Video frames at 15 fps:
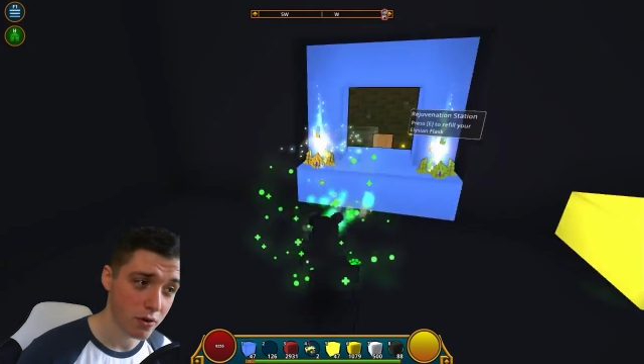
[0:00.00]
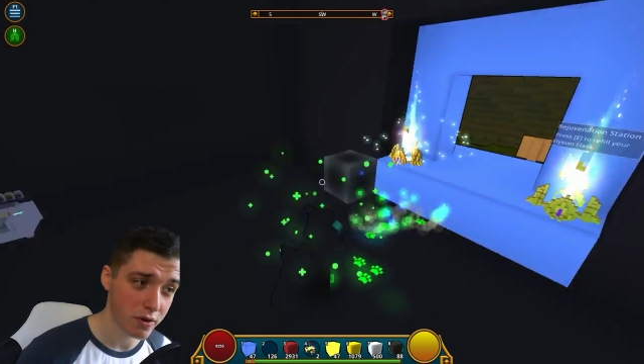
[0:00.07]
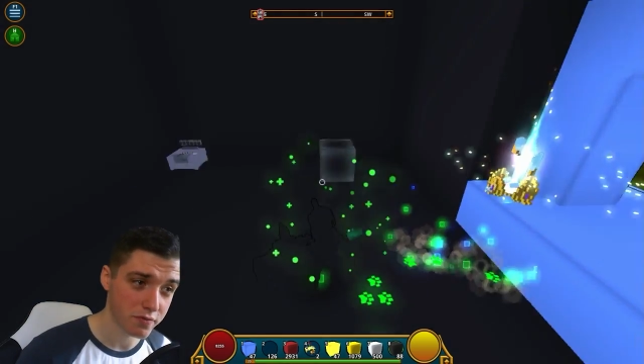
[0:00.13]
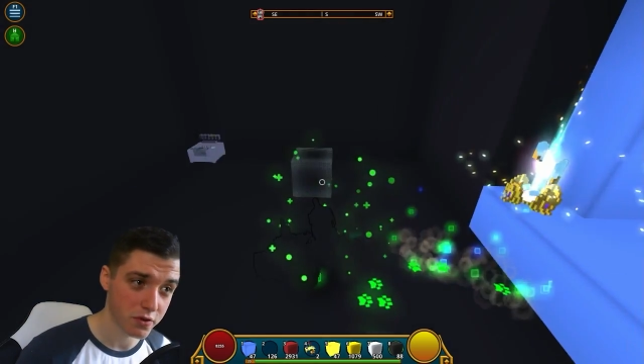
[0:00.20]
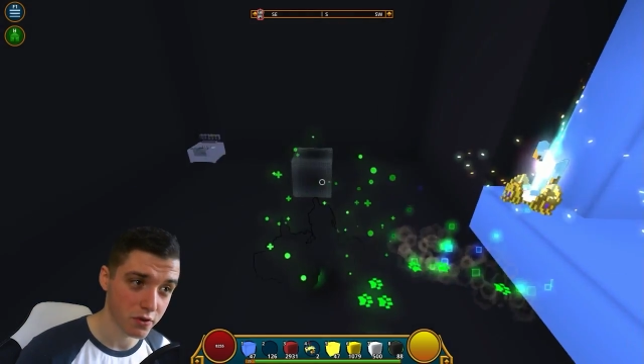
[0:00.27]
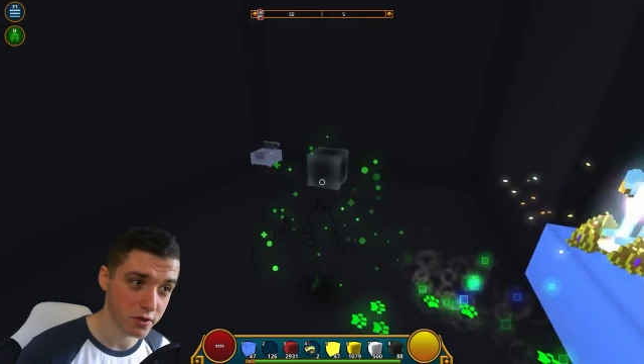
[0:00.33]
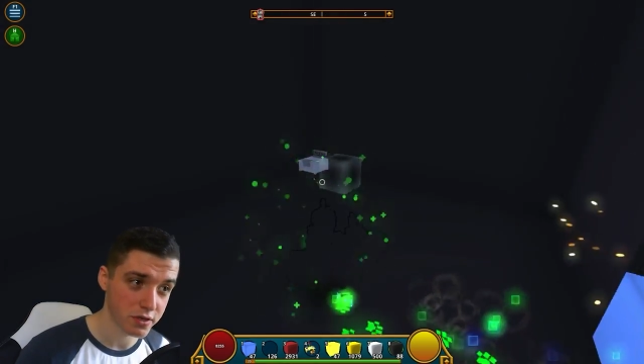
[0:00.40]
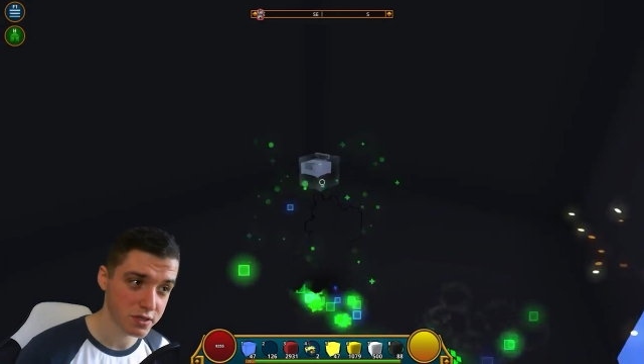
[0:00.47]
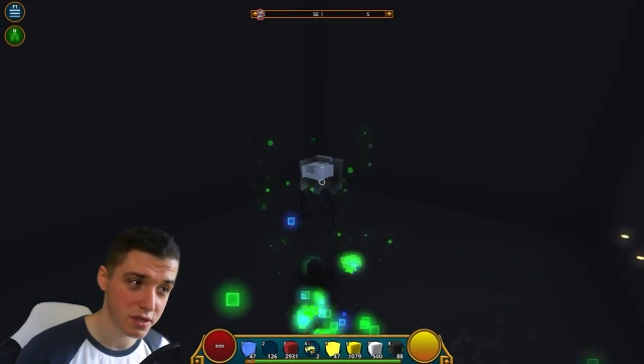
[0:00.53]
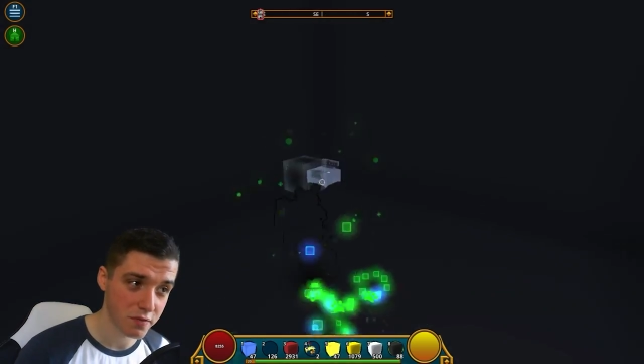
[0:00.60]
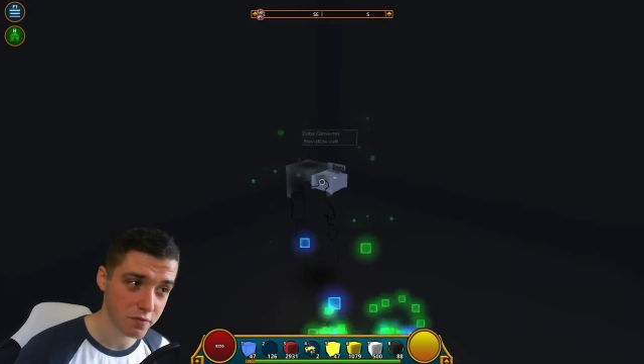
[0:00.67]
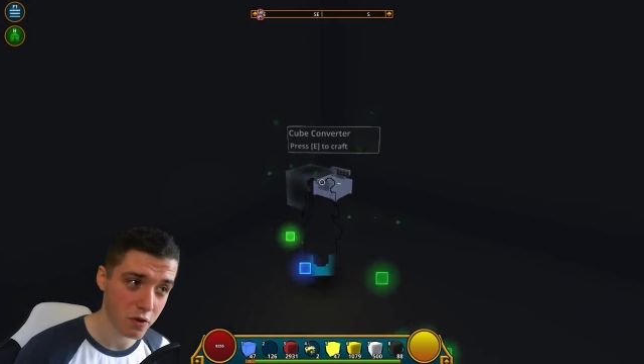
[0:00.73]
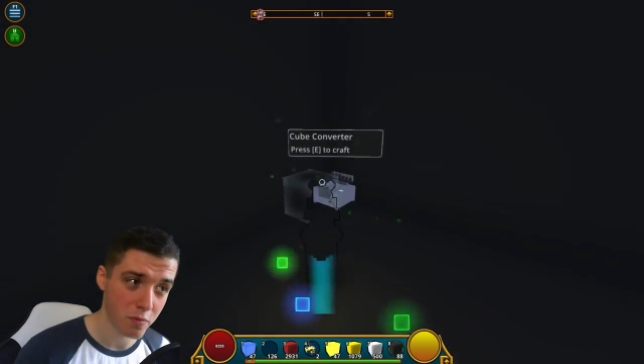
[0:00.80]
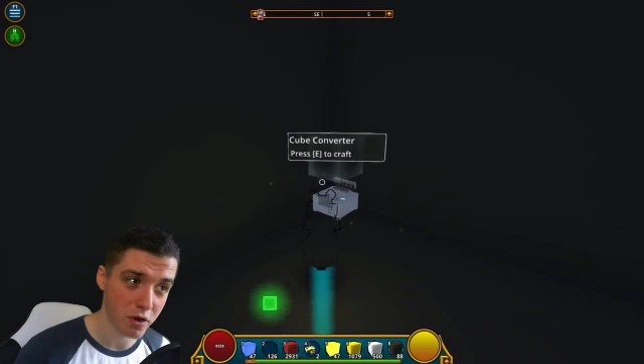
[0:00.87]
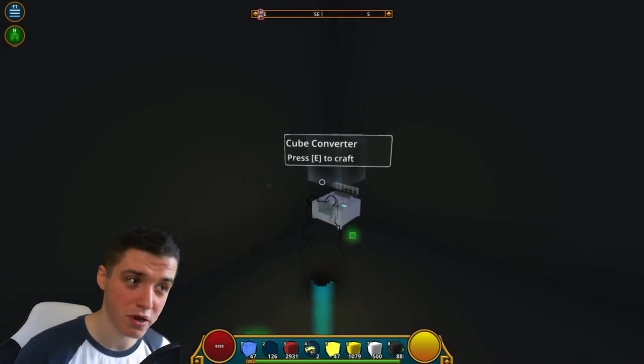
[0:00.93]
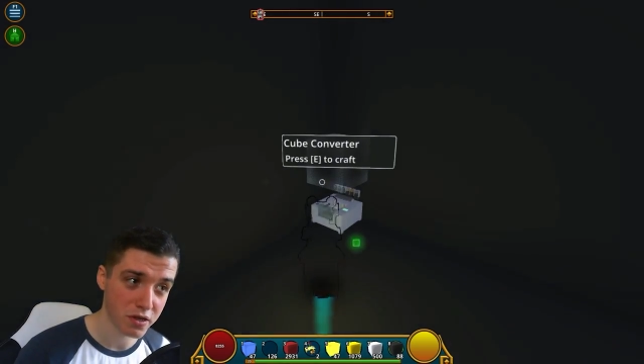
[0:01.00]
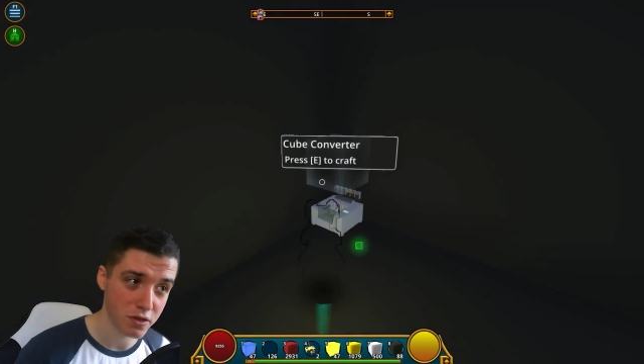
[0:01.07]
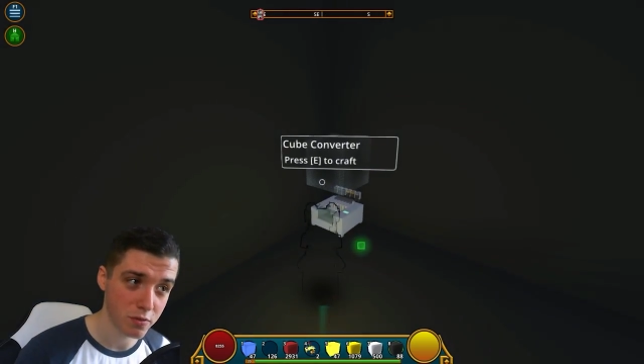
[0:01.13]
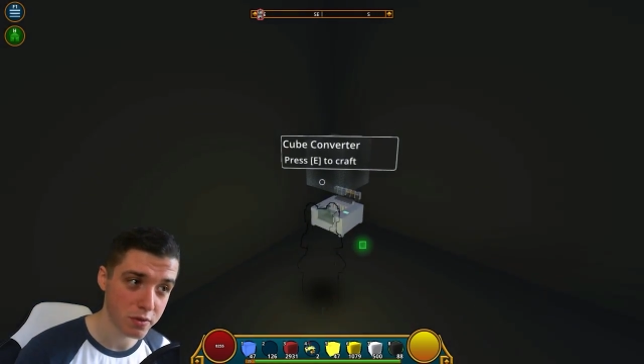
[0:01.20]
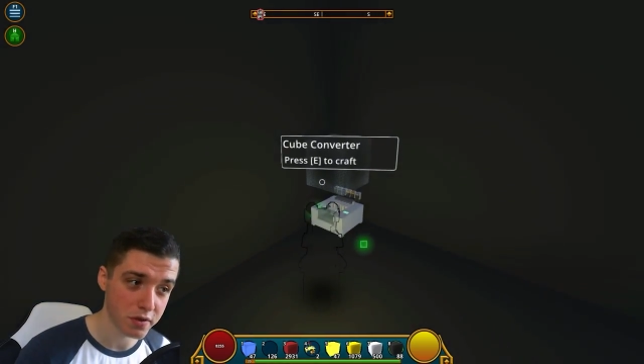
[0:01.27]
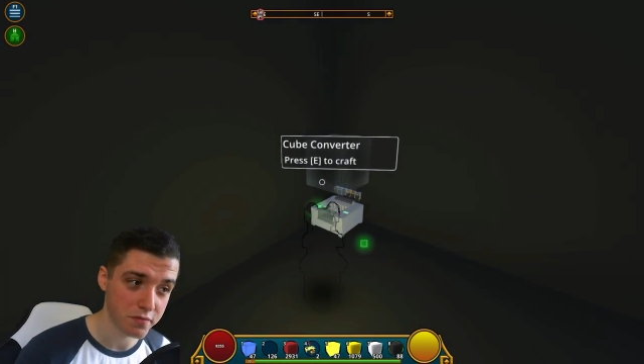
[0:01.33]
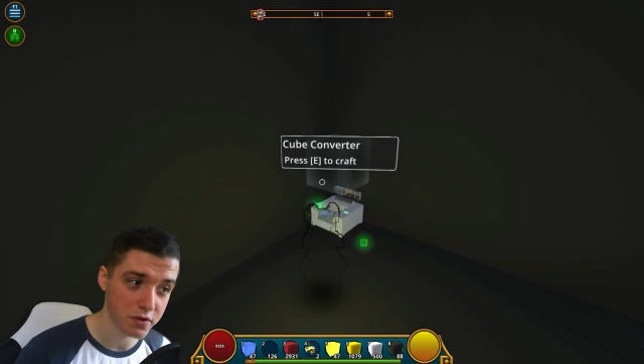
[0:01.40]
All I've done is I've got my
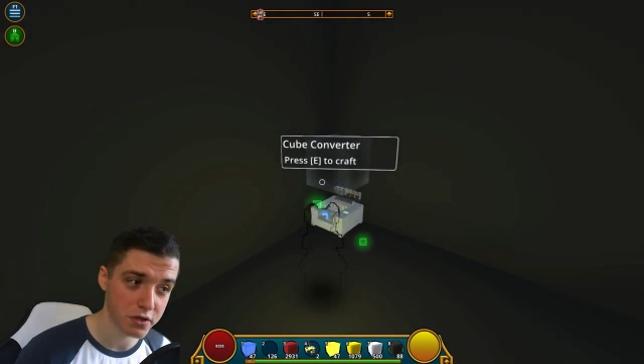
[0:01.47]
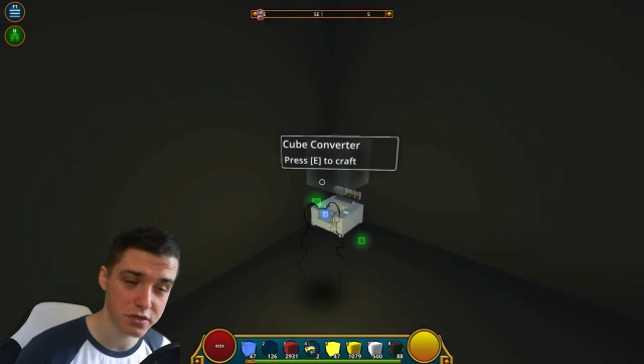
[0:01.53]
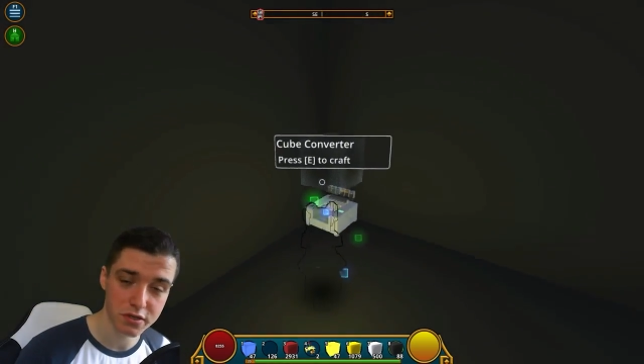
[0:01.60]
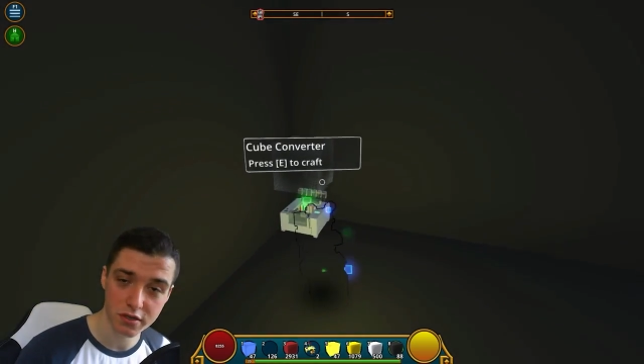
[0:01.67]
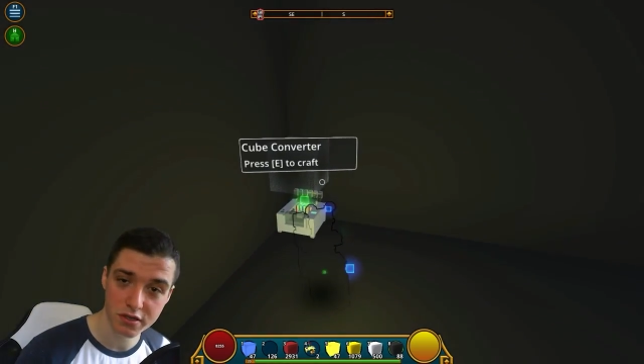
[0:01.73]
cube converter